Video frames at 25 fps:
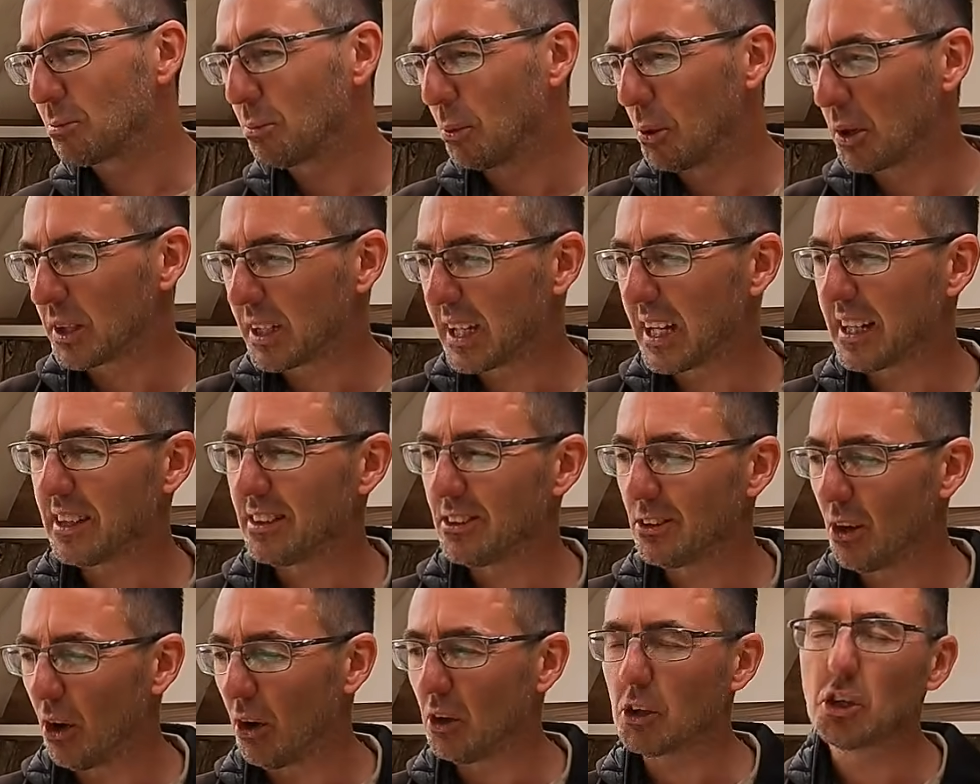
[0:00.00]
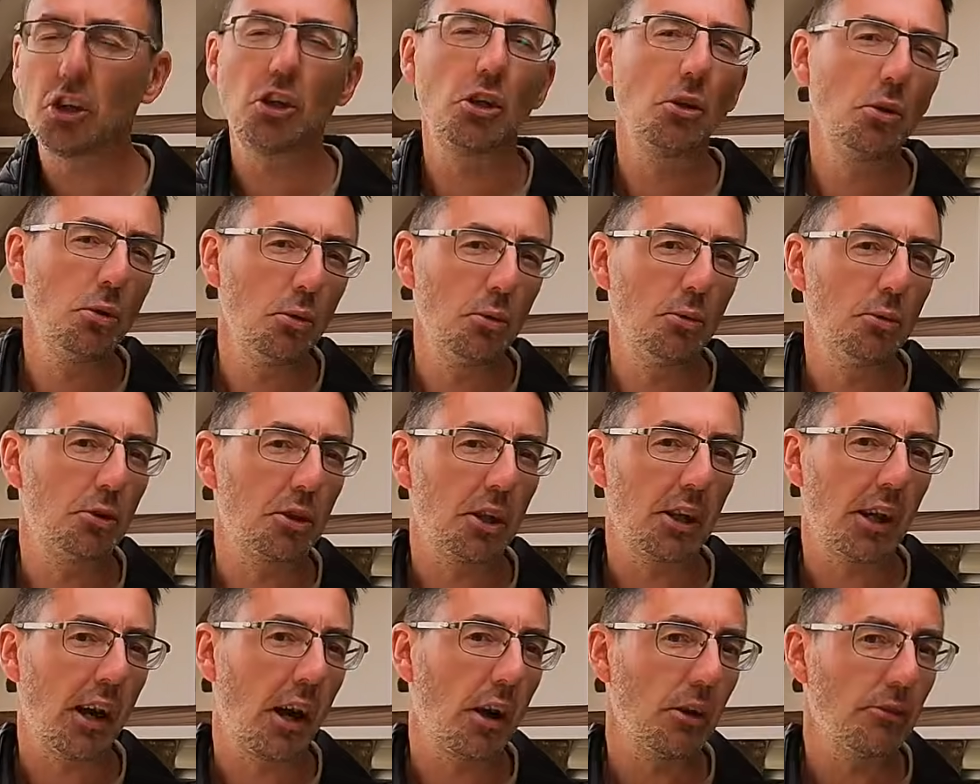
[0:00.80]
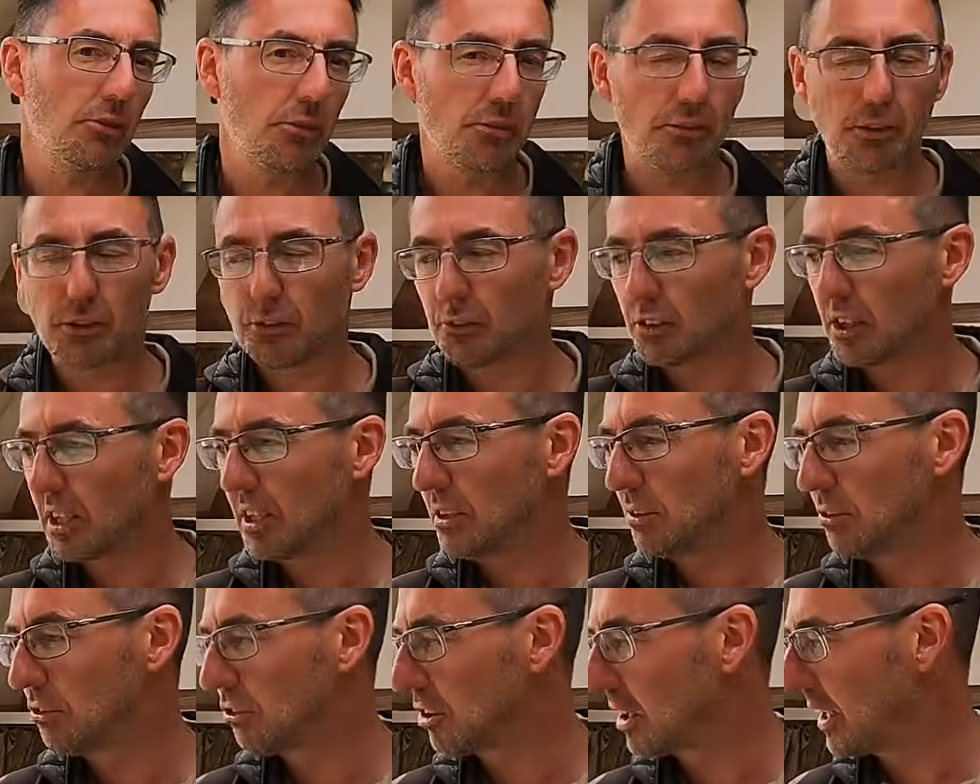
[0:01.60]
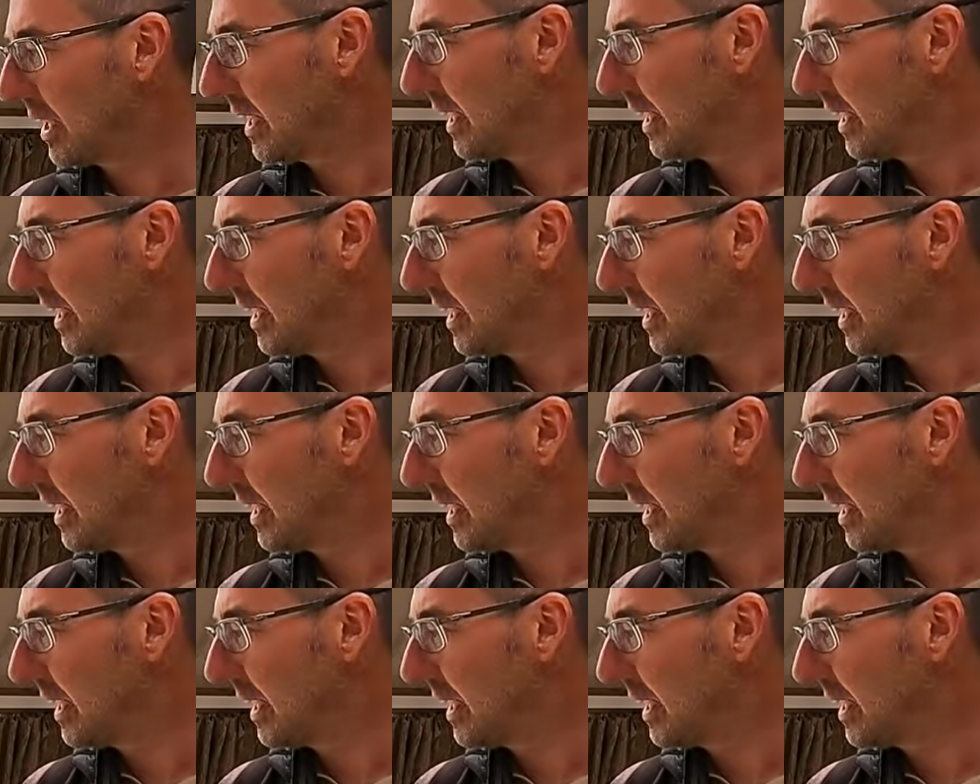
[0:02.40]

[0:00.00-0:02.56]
but again not hugely over 1500